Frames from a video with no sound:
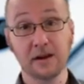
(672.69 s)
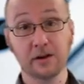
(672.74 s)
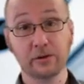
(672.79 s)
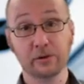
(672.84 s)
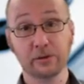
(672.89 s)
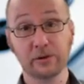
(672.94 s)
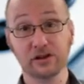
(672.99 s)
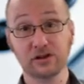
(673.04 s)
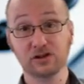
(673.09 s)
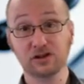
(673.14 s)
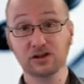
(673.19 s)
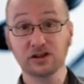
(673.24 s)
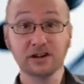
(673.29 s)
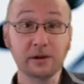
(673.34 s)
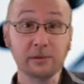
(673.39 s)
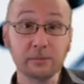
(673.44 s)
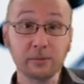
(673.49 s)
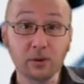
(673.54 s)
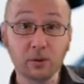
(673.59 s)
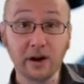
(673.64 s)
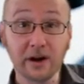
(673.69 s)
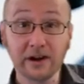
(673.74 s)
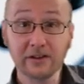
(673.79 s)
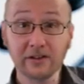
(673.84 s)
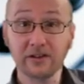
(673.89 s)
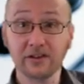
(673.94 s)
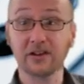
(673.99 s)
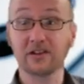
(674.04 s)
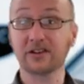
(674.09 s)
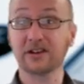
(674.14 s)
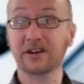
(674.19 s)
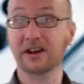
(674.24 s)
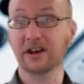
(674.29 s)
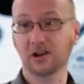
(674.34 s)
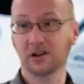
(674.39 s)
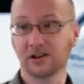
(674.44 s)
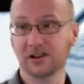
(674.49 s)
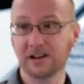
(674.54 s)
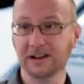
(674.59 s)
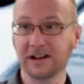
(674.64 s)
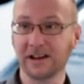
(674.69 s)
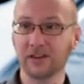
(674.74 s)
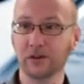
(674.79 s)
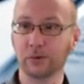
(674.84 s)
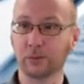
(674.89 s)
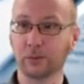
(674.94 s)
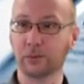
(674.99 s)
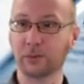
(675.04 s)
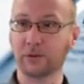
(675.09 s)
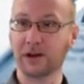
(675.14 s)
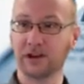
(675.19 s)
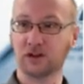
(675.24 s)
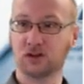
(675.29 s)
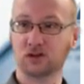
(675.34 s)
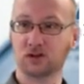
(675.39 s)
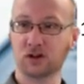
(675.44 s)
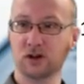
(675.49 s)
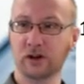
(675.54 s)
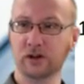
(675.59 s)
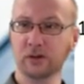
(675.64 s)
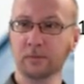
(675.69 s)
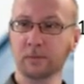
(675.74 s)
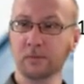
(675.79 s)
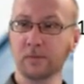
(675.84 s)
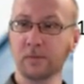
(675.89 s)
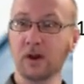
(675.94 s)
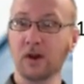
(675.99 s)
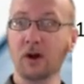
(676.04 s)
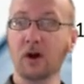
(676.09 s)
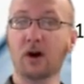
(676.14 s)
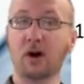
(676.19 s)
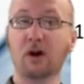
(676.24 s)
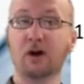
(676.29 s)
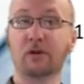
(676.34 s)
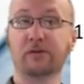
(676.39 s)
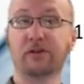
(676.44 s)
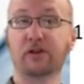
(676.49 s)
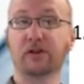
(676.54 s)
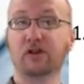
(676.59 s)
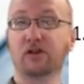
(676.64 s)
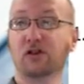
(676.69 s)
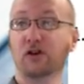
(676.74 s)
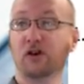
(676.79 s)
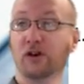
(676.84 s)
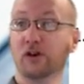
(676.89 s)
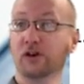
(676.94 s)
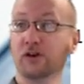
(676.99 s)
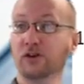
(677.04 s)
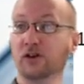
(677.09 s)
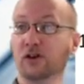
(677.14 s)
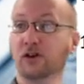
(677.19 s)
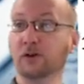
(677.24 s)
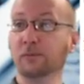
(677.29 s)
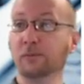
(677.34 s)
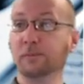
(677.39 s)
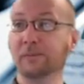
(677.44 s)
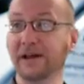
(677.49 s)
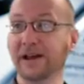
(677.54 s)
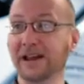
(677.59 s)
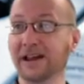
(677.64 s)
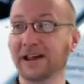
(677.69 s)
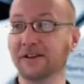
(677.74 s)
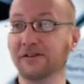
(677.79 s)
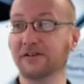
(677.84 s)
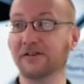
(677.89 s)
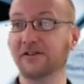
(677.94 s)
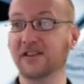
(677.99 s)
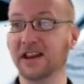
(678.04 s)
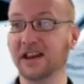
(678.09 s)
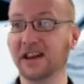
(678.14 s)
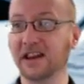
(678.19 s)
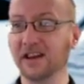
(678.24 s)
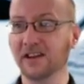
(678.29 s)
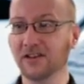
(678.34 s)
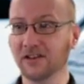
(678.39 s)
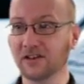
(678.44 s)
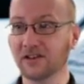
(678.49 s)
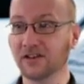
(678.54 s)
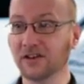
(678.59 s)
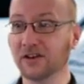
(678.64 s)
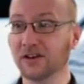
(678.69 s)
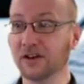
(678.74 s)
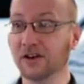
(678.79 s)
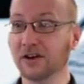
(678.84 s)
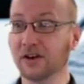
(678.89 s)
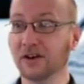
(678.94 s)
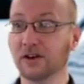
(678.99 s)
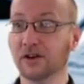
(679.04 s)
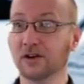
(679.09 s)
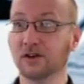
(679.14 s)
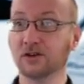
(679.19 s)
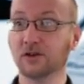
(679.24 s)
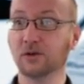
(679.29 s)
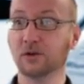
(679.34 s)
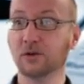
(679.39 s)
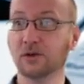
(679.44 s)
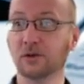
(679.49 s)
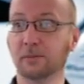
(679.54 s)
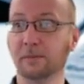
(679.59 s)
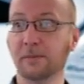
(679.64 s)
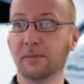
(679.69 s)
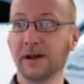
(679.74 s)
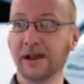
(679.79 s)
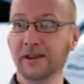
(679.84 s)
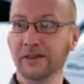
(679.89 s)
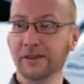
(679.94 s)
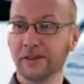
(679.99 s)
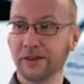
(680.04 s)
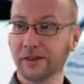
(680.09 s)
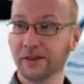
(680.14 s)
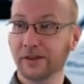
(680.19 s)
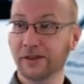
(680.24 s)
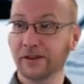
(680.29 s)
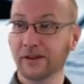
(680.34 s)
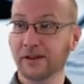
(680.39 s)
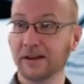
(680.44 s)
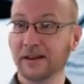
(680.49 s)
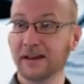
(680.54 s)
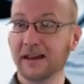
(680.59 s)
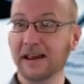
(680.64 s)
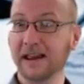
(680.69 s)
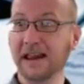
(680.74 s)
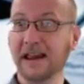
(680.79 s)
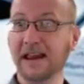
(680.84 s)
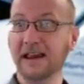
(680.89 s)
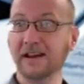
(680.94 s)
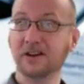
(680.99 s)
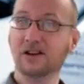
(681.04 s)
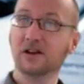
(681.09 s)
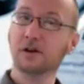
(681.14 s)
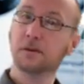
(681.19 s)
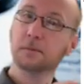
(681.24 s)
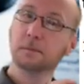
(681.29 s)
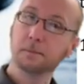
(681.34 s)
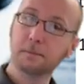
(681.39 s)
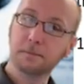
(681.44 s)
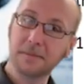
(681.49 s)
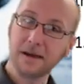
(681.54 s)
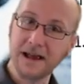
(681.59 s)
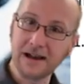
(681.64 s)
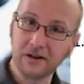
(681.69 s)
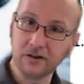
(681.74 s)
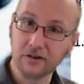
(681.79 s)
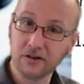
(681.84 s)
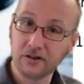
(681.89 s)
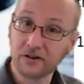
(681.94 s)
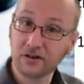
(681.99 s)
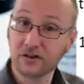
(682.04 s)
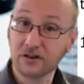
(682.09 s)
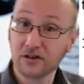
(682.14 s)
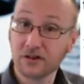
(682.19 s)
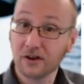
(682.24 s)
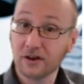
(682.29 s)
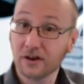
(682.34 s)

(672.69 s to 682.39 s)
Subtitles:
Question number 1 says calculate the ratio of the total bank fees to the month end balance.